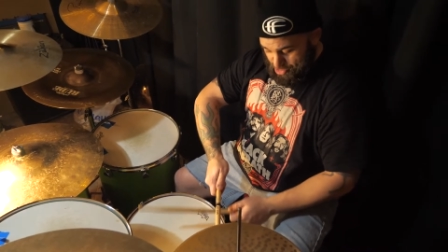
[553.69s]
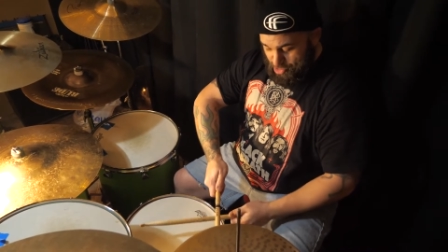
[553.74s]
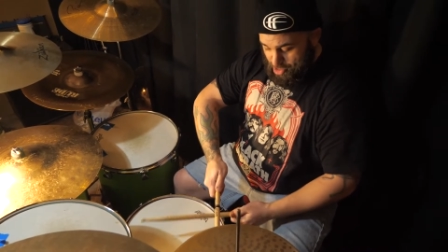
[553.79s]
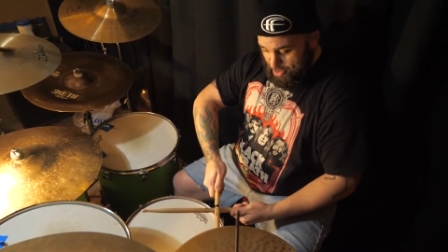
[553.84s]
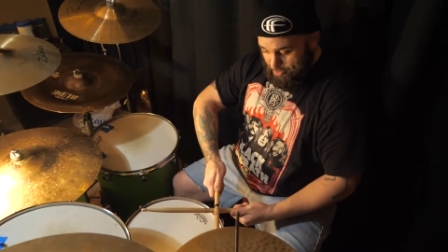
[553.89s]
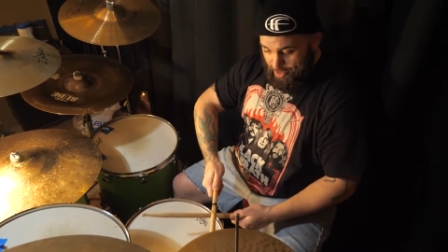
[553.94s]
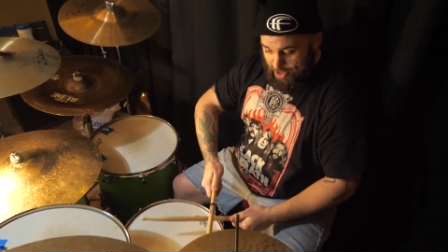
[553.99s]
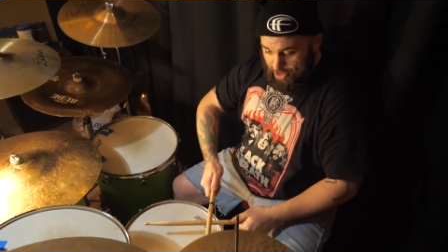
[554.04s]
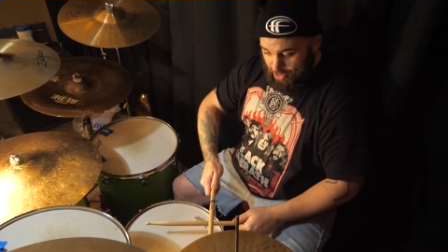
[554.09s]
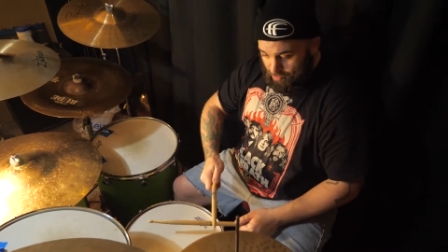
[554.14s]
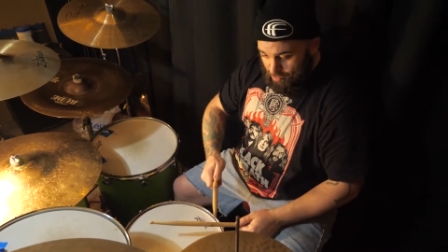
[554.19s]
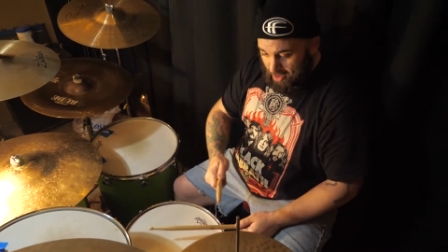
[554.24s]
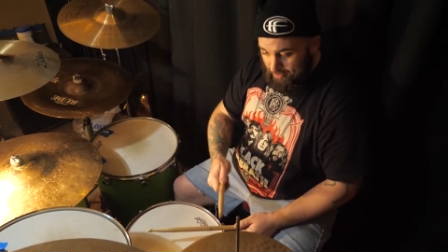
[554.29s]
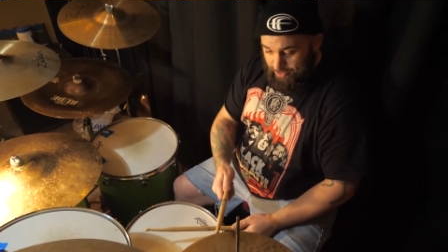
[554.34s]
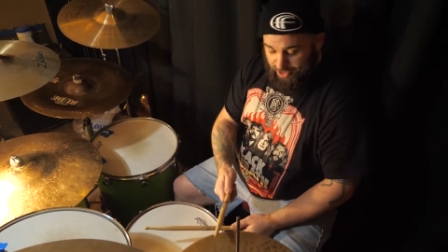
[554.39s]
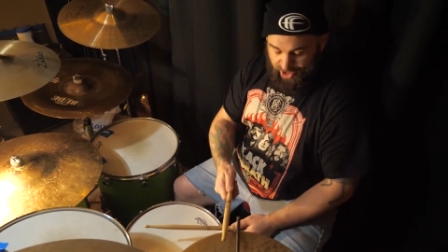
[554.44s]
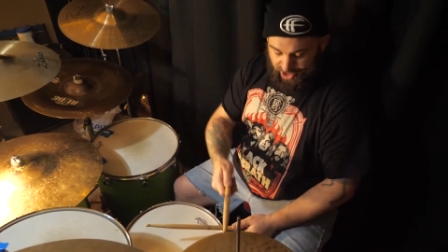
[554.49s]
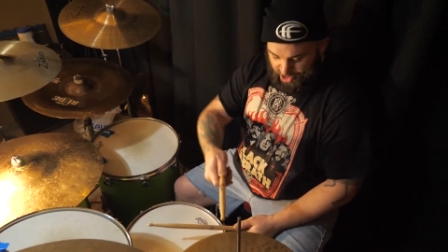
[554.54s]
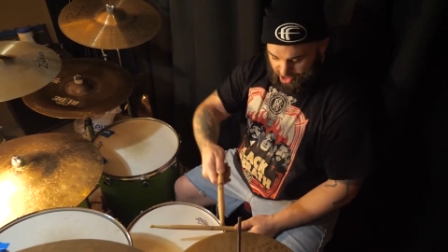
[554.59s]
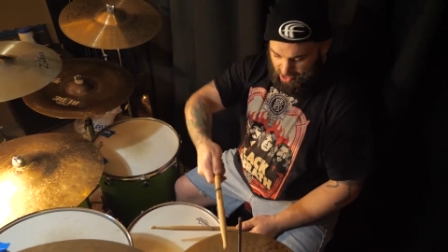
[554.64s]
you're going to be
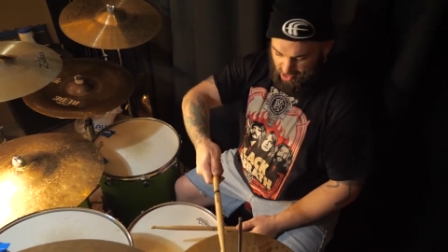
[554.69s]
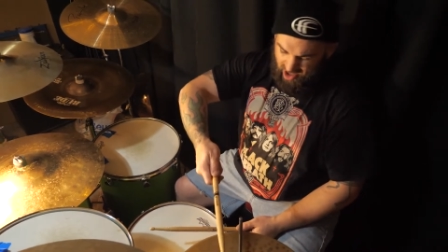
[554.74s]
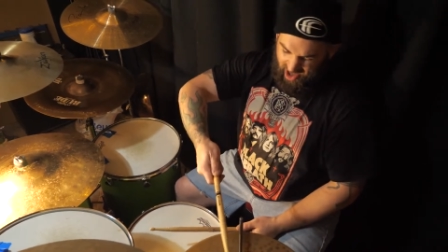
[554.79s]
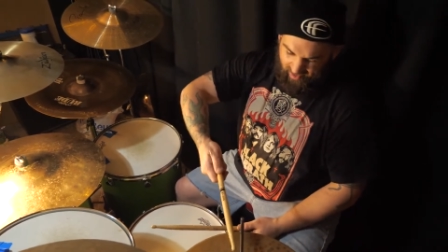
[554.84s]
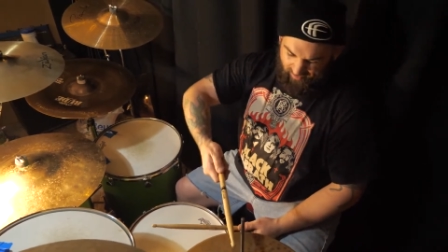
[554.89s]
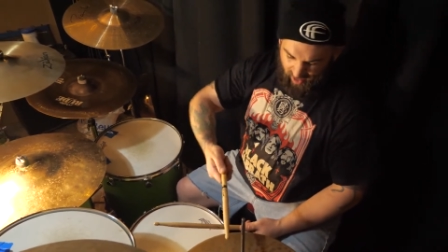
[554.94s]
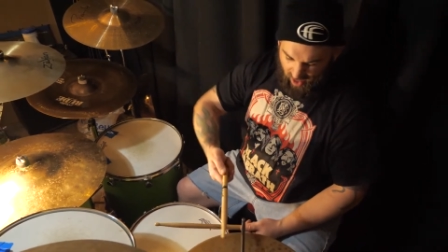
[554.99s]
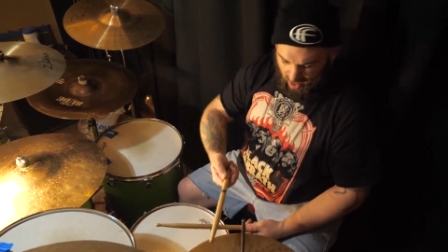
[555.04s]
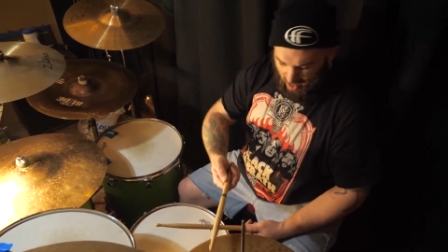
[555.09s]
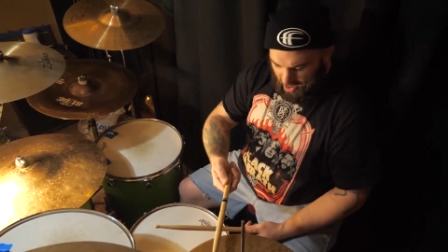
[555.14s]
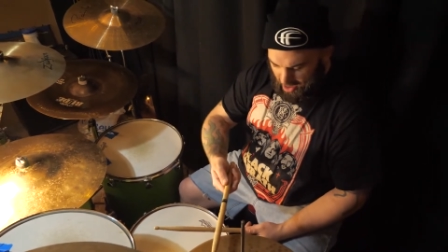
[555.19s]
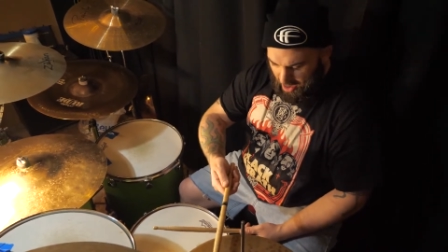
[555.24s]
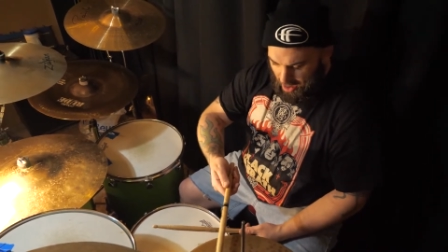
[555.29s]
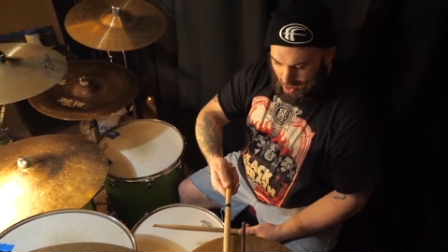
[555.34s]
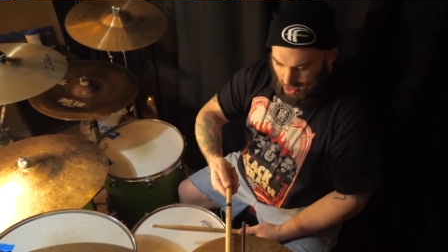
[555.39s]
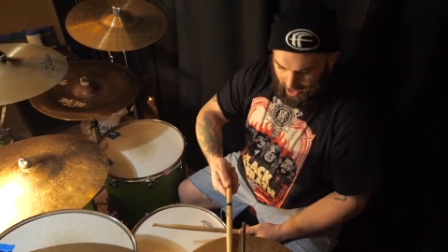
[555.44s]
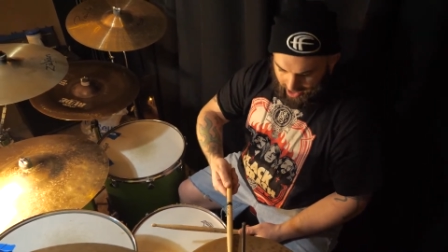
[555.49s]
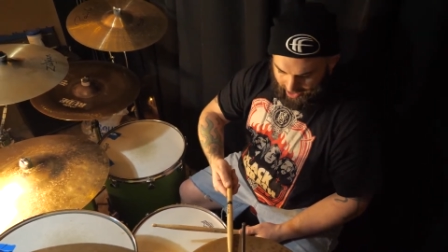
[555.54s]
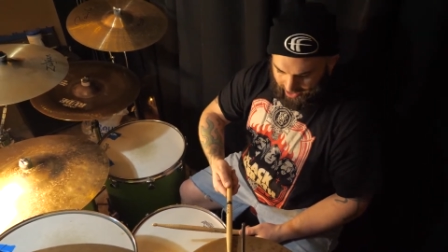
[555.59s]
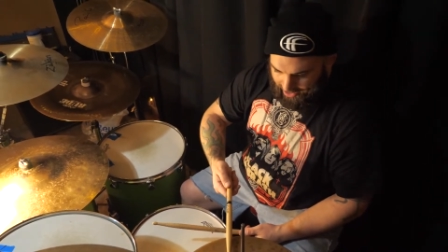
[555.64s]
interrupted. So you've got to have a higher
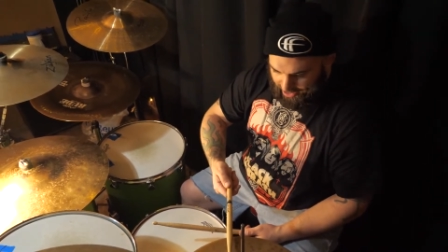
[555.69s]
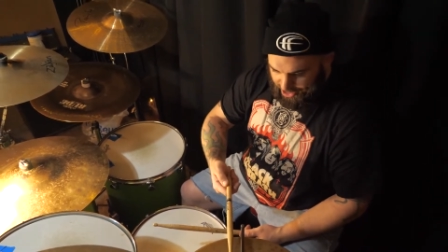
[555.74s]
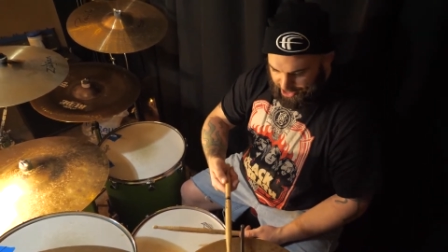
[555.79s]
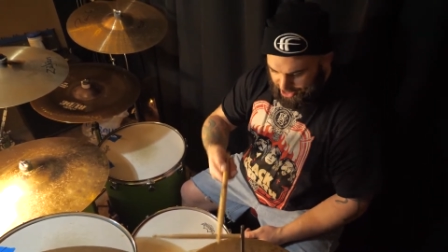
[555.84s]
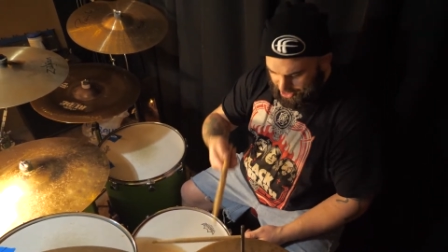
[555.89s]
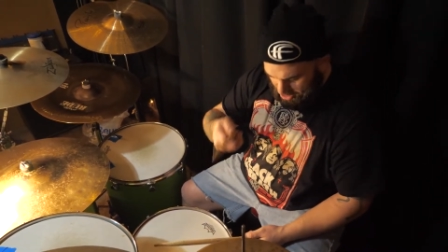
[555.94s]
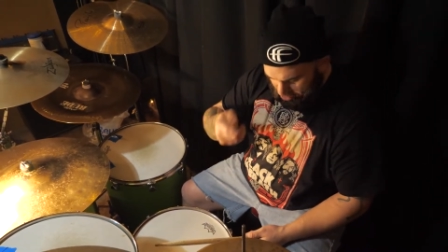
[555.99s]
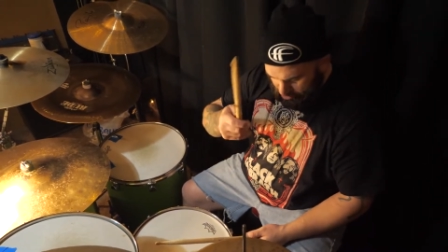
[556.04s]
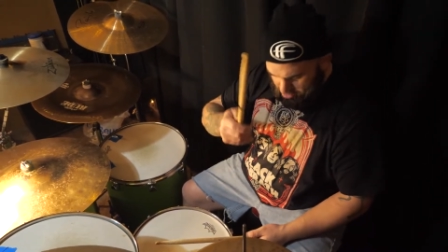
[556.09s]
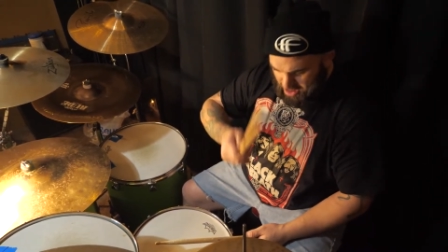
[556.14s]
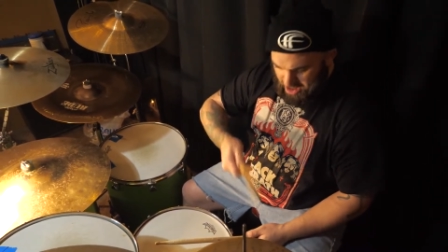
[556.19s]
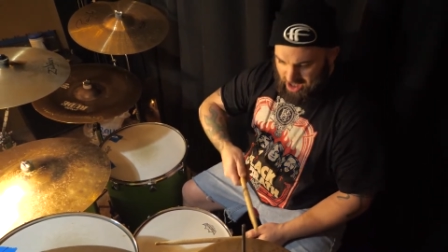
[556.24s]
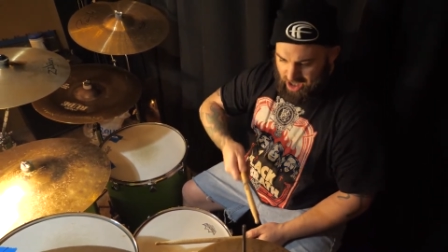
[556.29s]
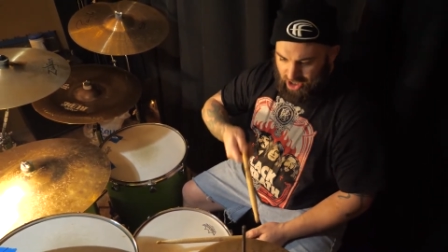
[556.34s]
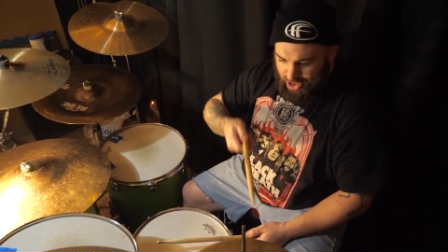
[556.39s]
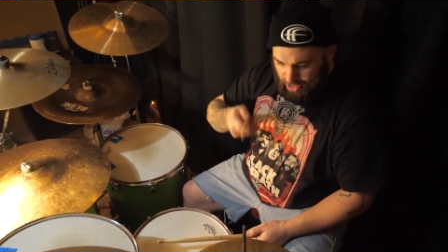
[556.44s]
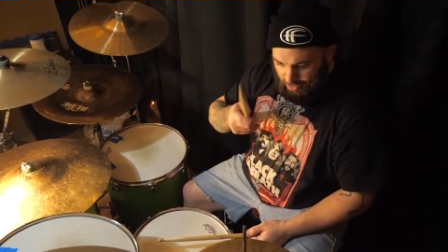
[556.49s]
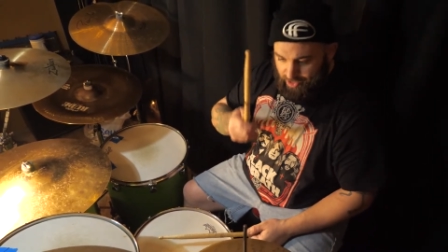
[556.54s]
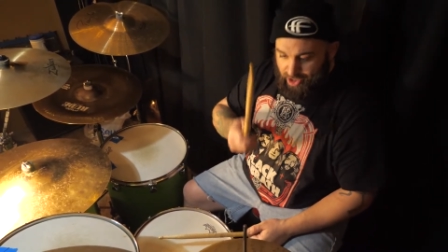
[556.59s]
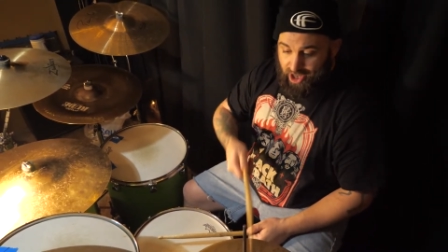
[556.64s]
hi-hat. So,
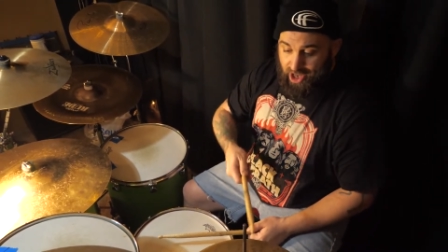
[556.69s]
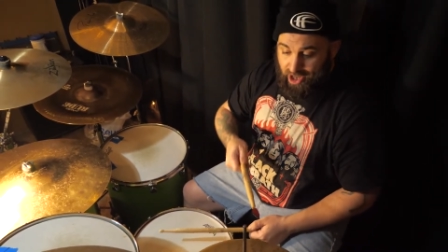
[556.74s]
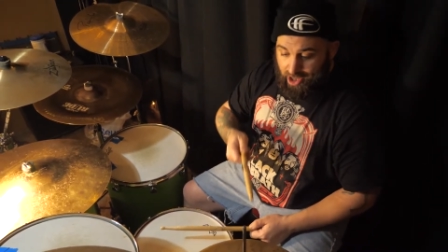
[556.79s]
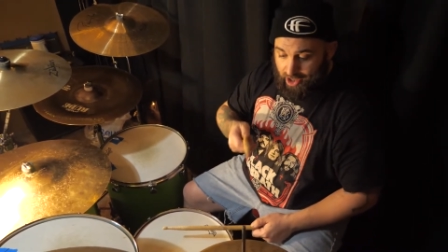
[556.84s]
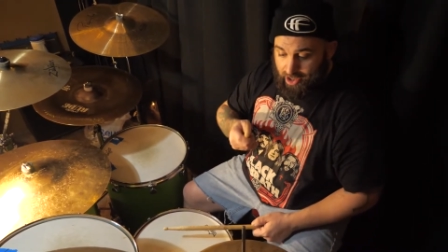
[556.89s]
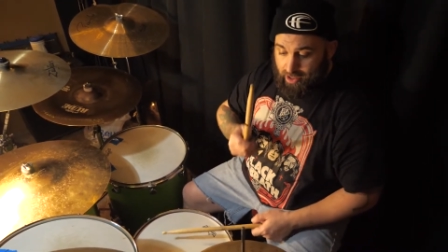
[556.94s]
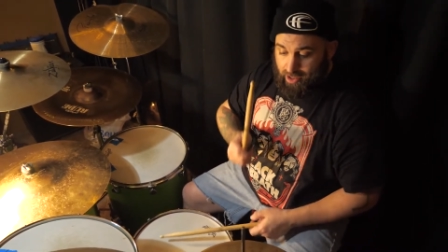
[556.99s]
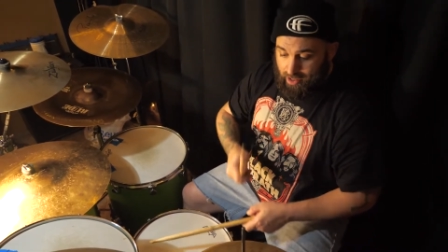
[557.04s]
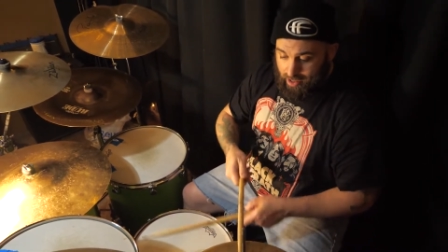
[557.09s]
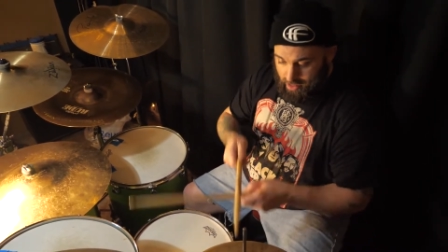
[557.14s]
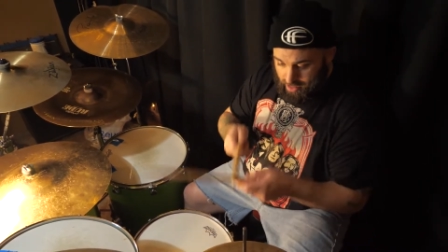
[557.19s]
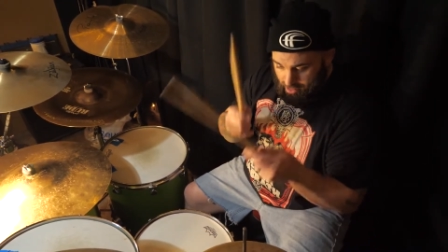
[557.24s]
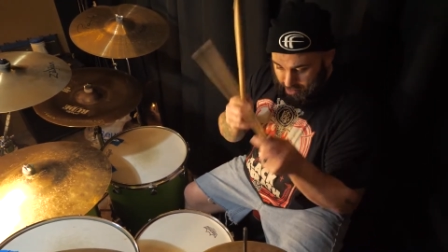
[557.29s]
so when you're in